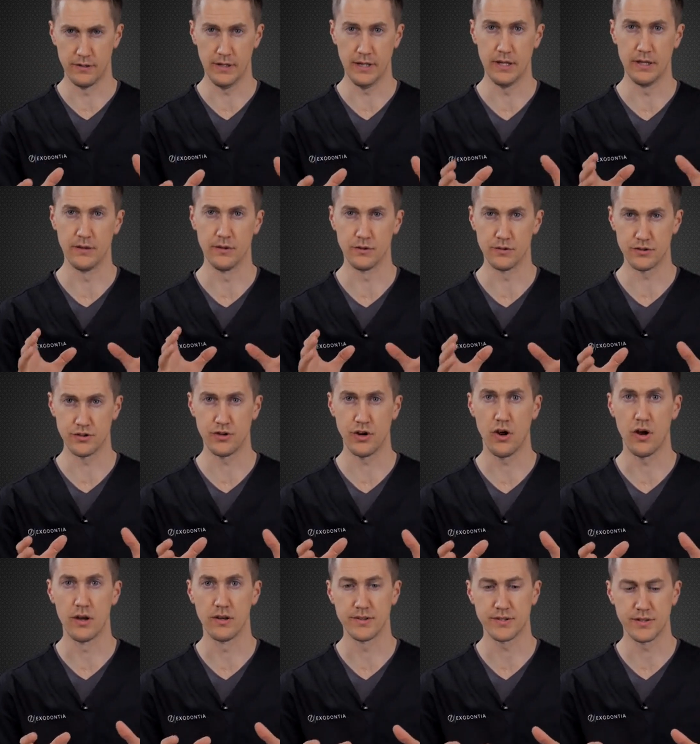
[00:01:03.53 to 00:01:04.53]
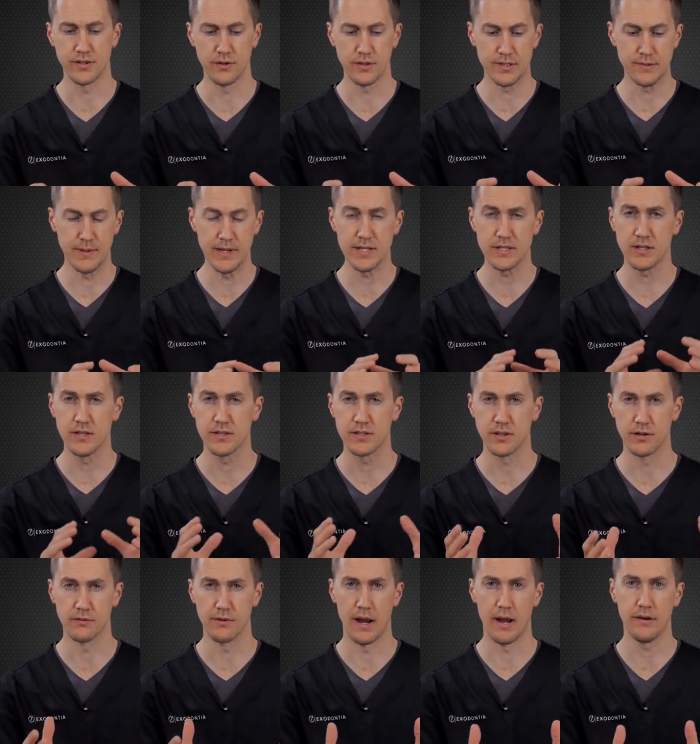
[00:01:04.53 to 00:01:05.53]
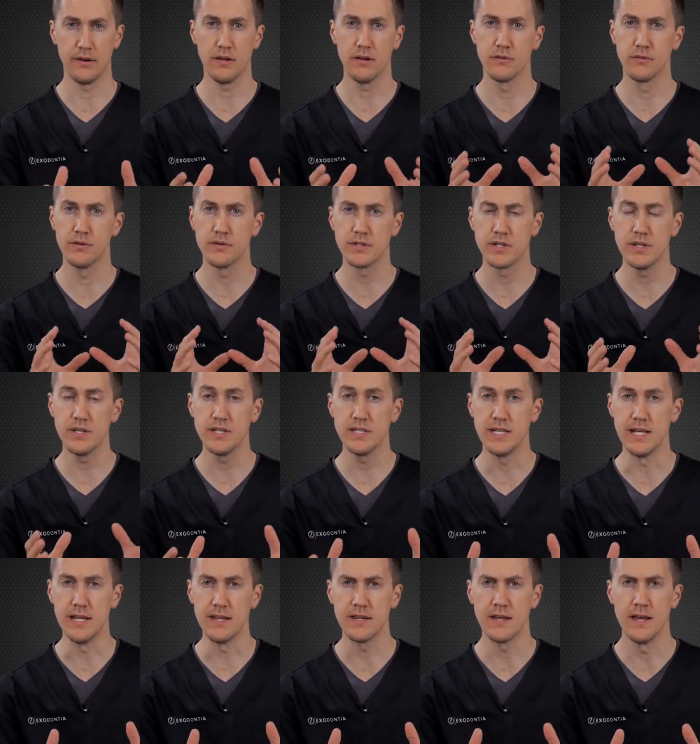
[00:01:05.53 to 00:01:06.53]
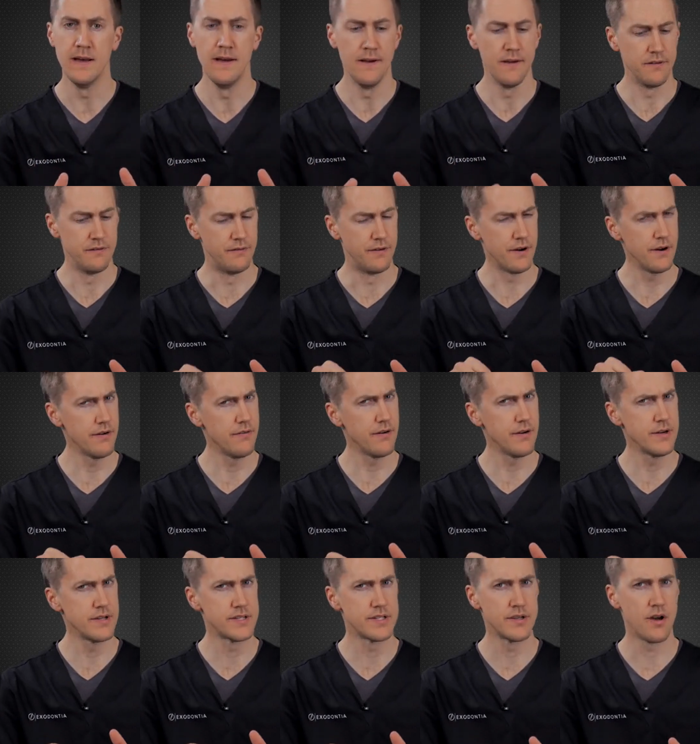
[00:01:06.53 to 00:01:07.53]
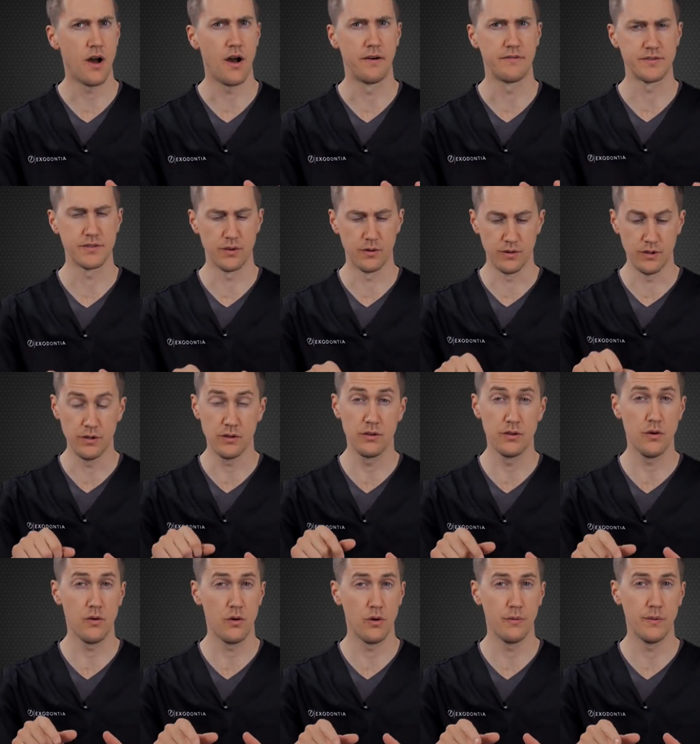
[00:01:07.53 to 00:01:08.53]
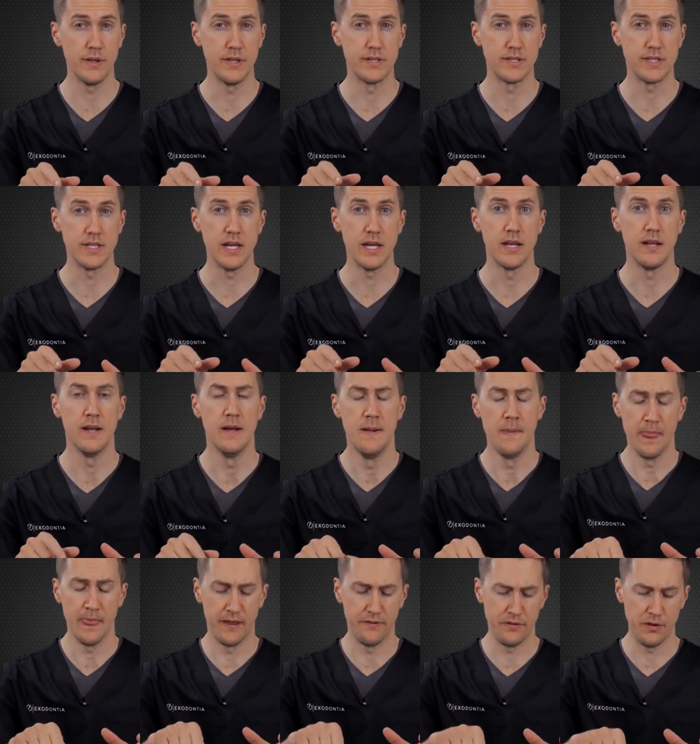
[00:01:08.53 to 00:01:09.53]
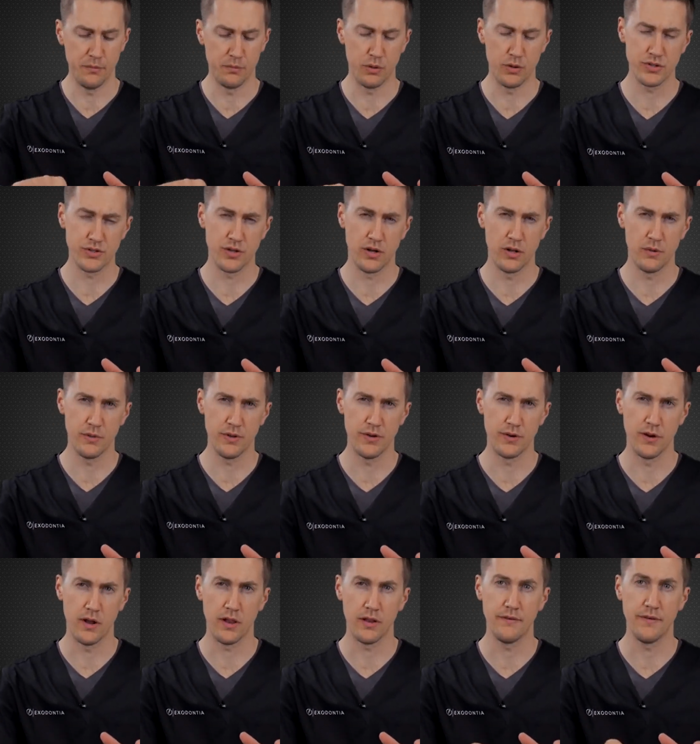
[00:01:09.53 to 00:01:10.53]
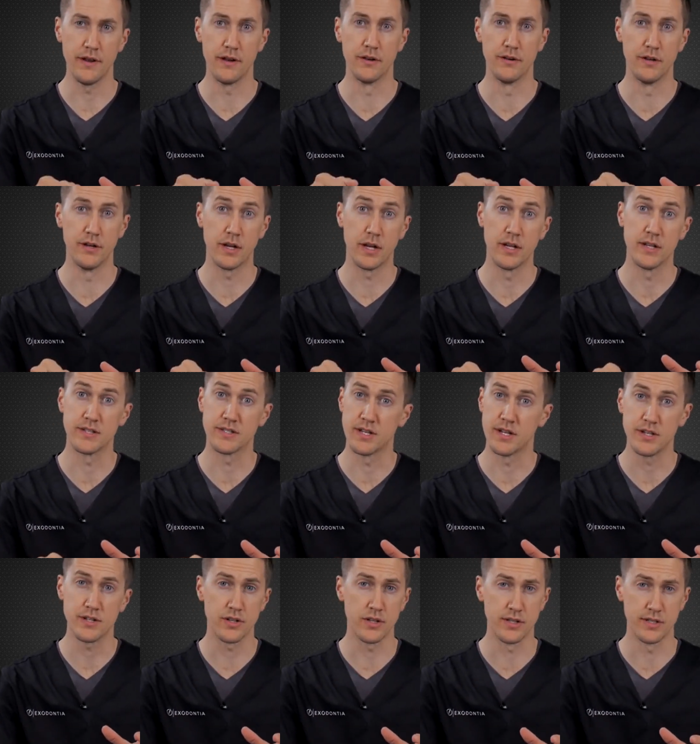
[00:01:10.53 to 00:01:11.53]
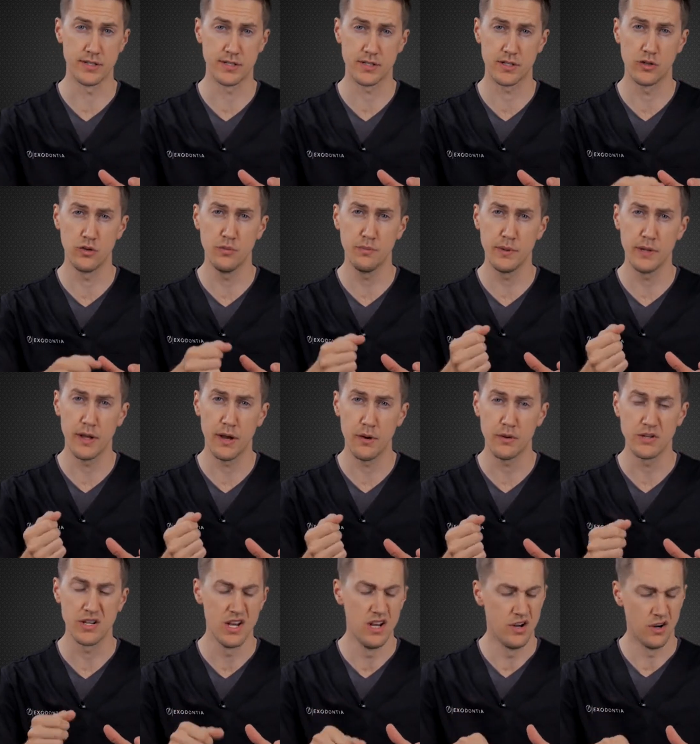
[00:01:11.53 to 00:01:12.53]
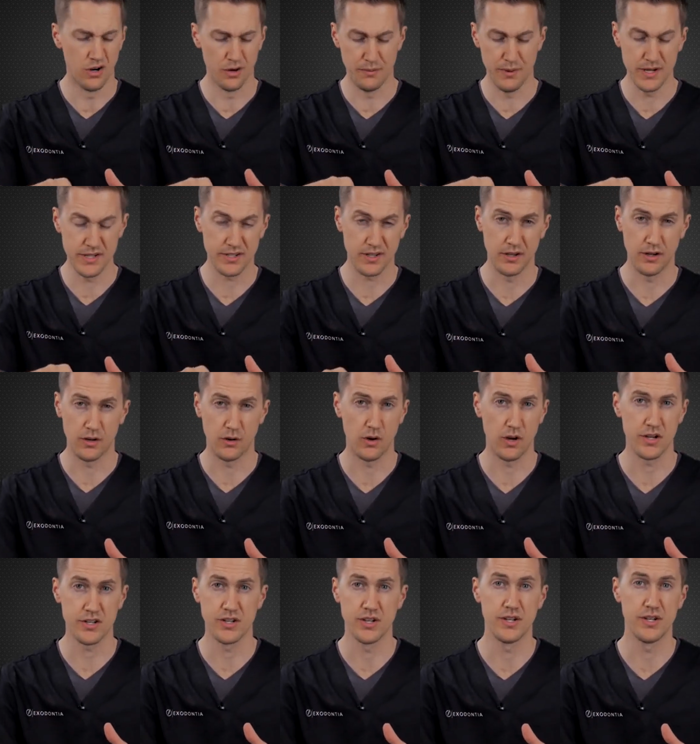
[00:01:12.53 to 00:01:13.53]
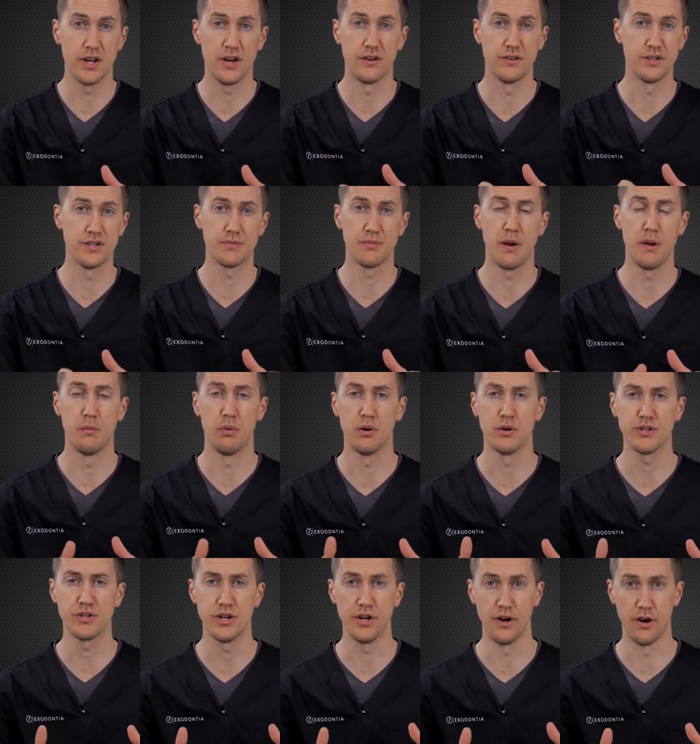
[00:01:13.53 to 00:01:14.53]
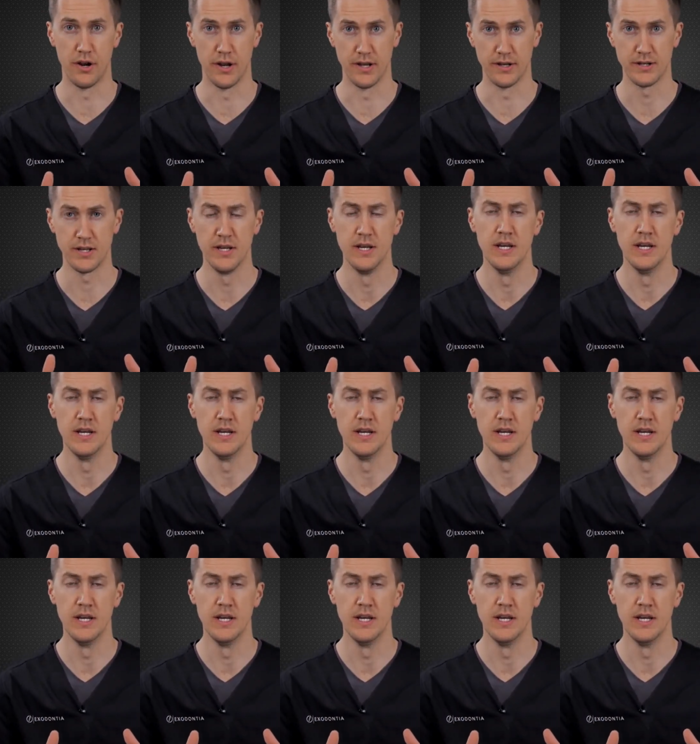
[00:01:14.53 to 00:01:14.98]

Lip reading: in those jaws. So it's basically surrounding the roots of the teeth, very, very soft. So you'll know it when you see it. If you push on it with your elevator, you can essentially scoop it out or basically crush it down just by pushing on it.